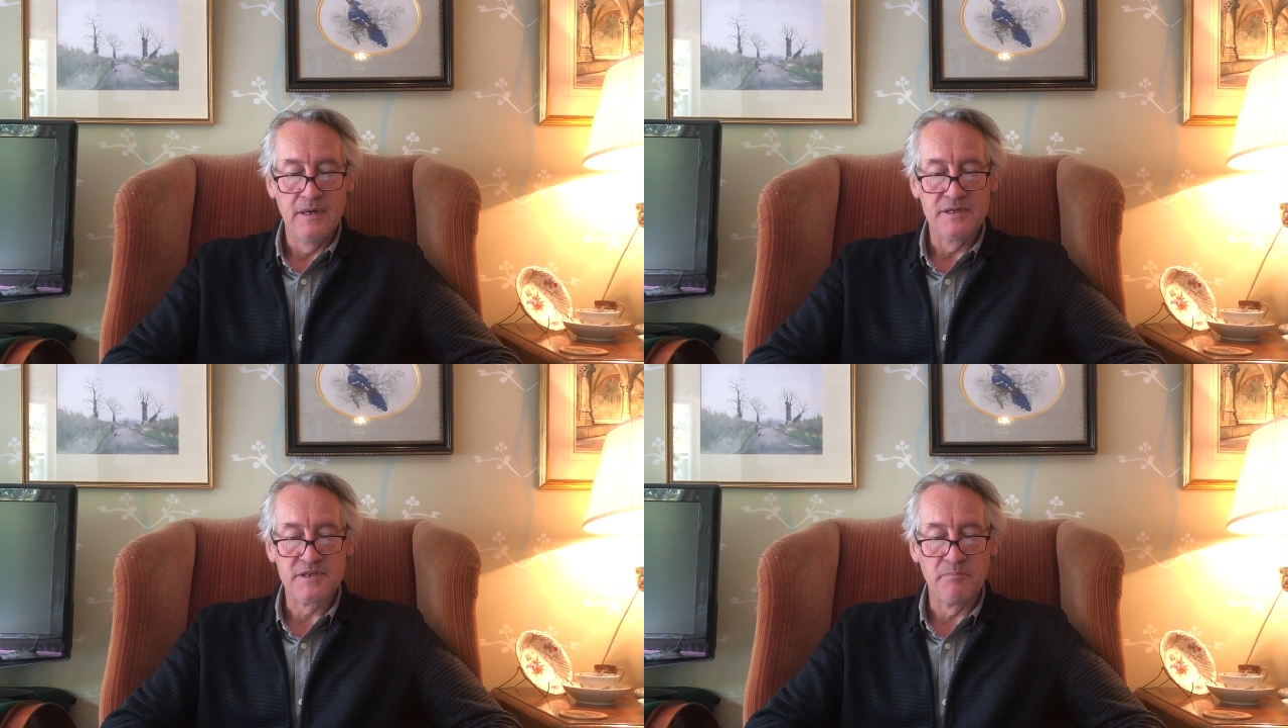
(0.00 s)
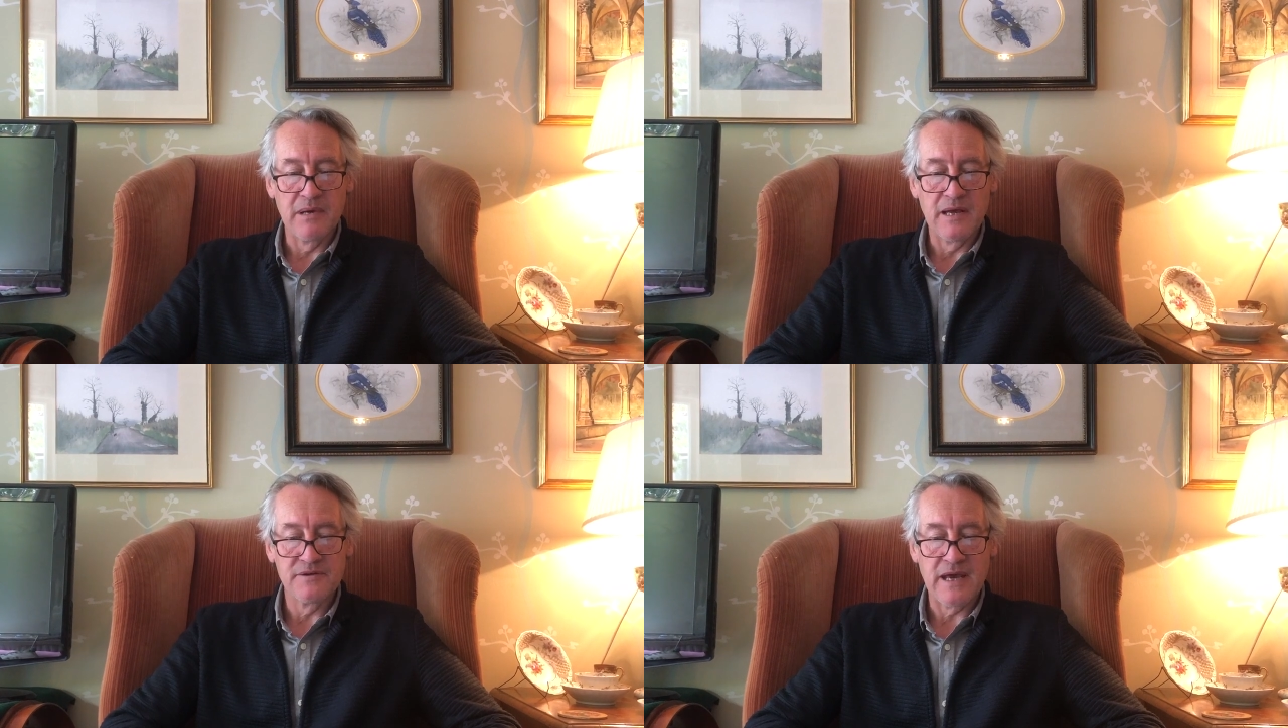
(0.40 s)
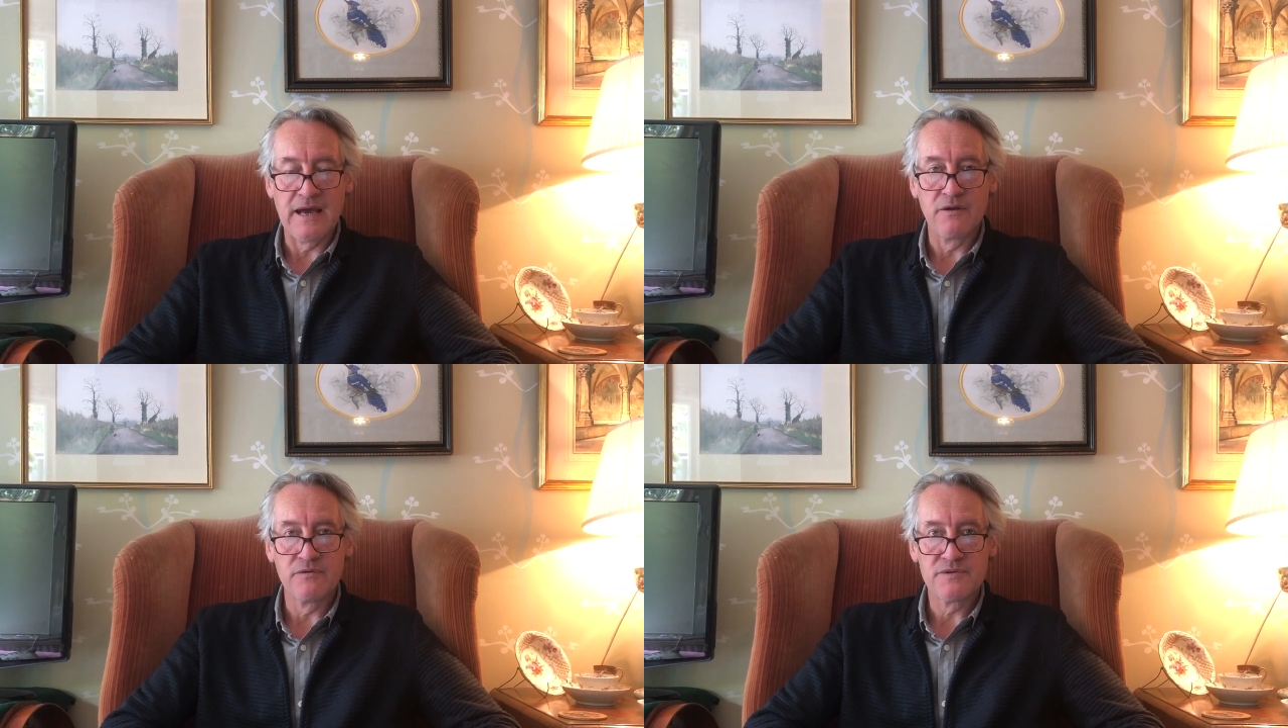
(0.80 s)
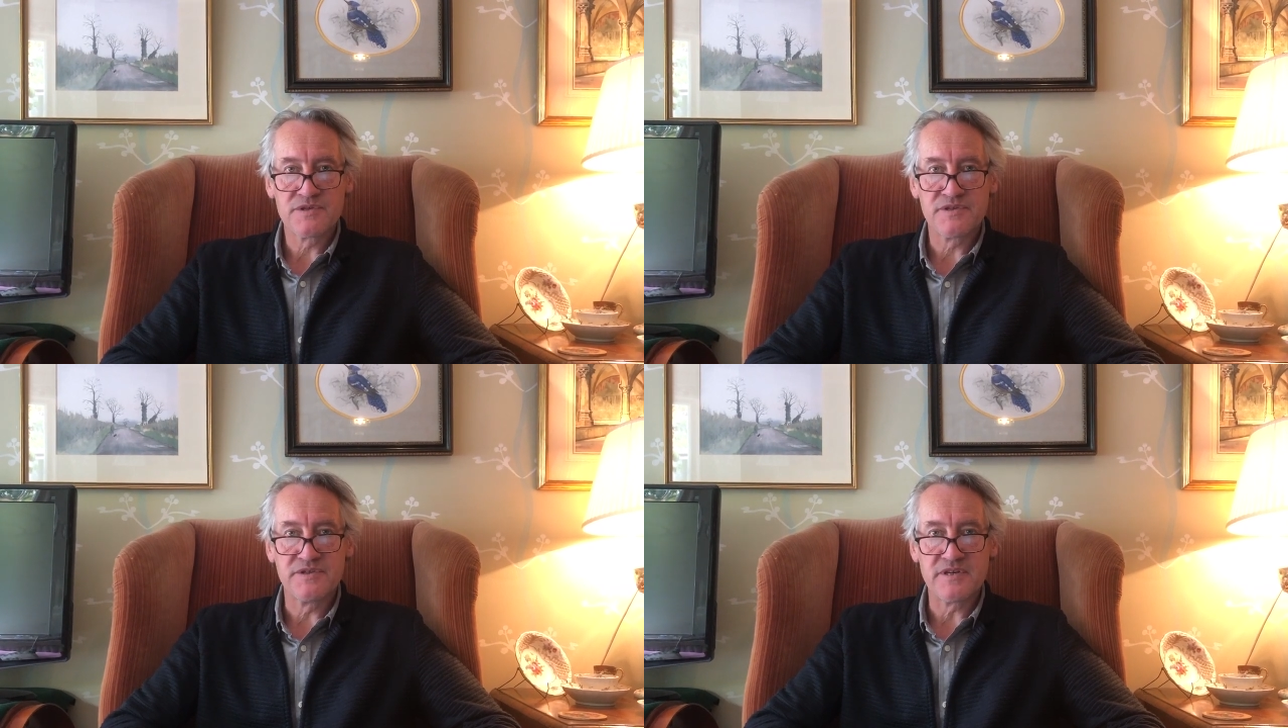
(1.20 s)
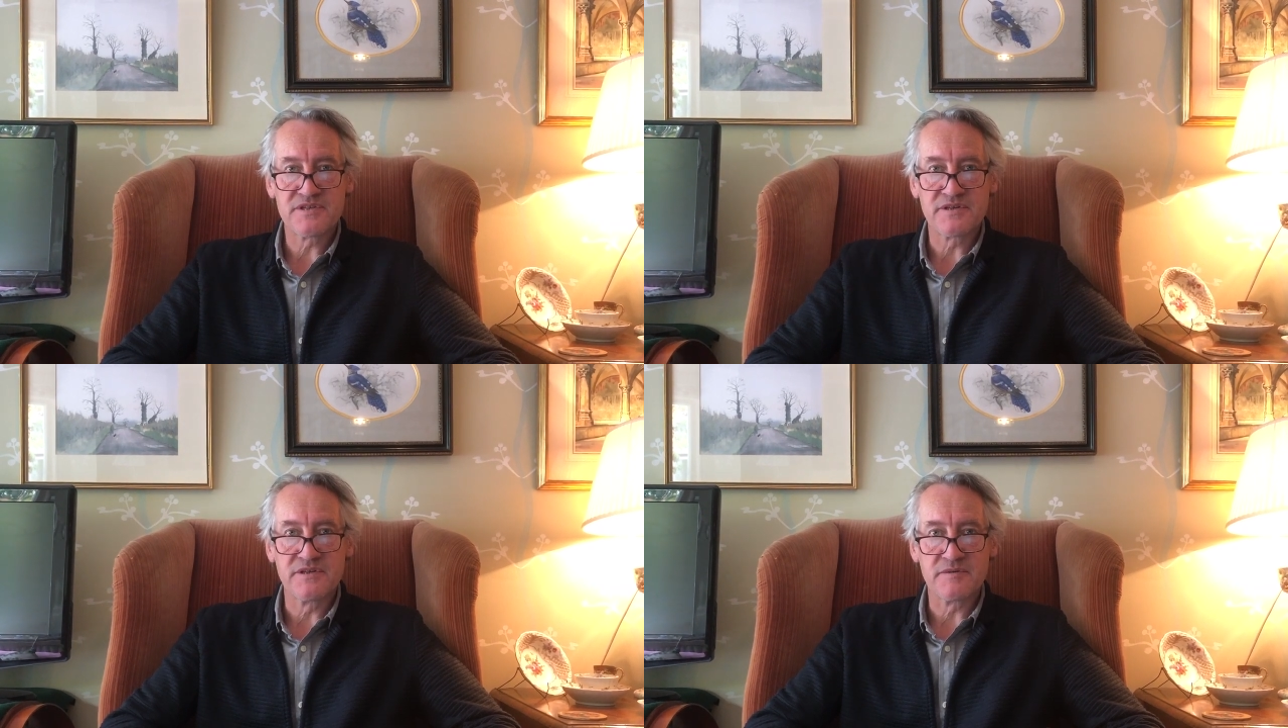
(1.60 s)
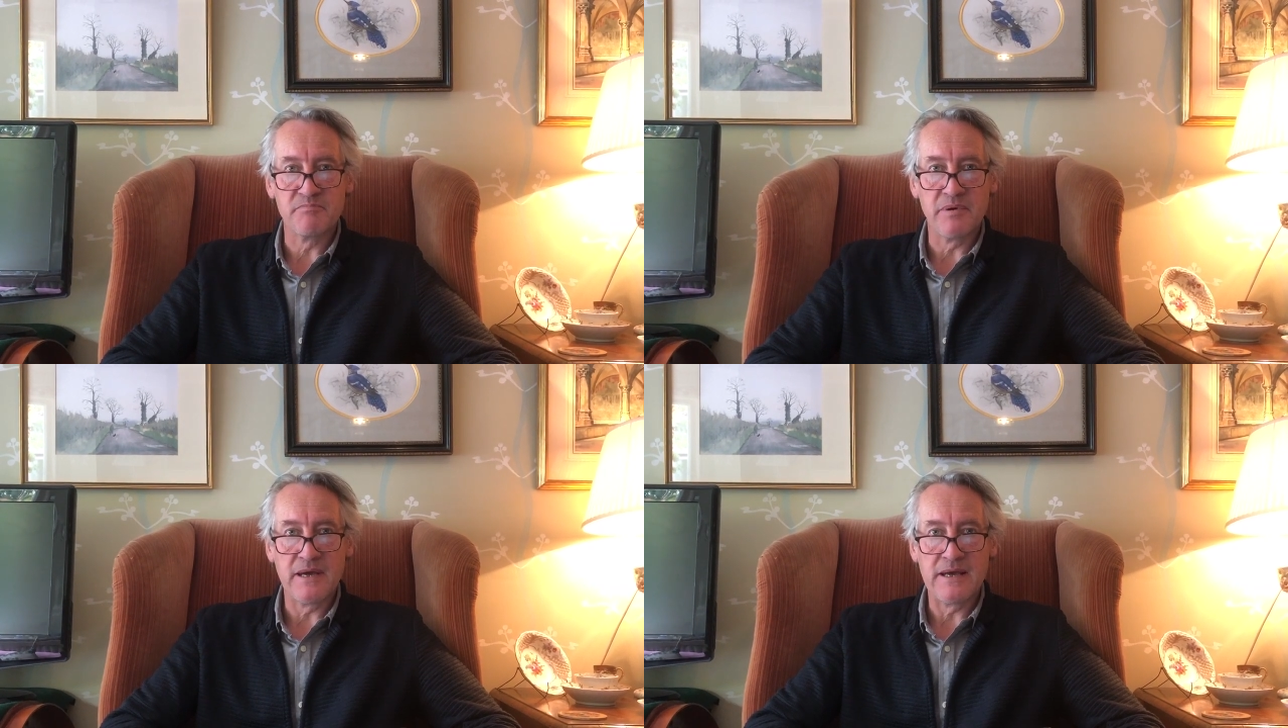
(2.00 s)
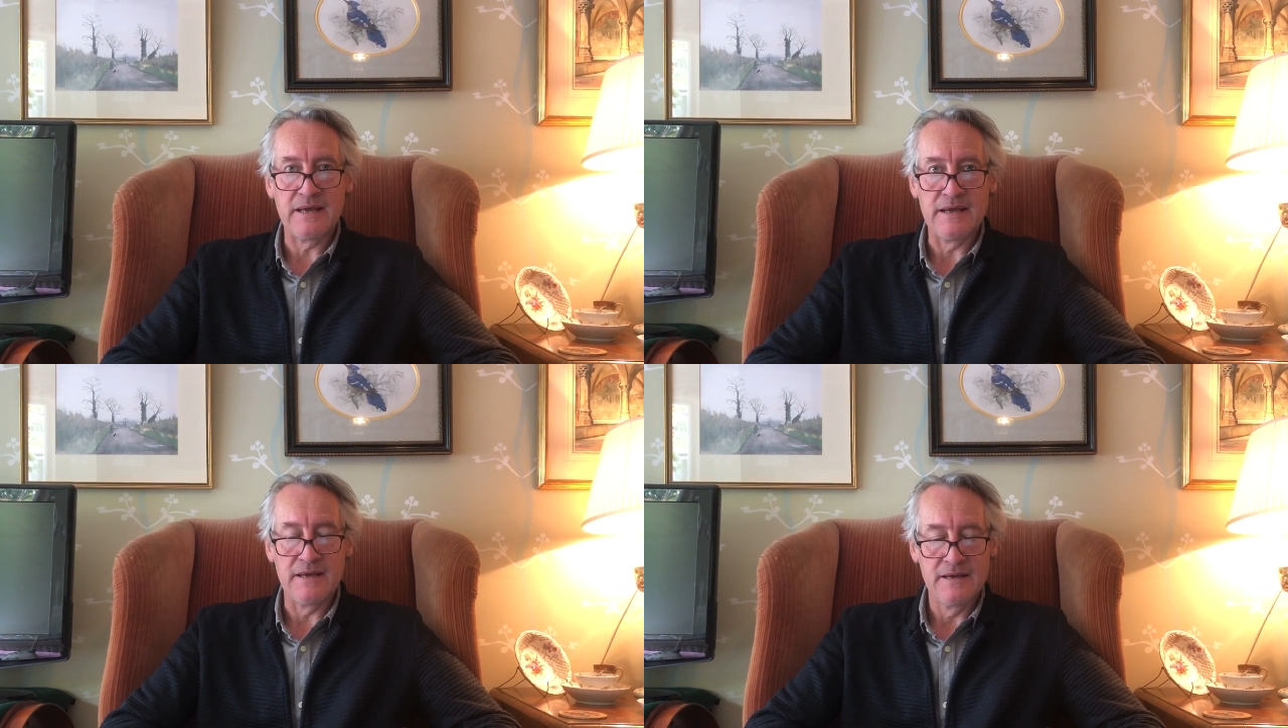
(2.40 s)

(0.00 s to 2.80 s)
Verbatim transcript: and a bloodhound's distant bay.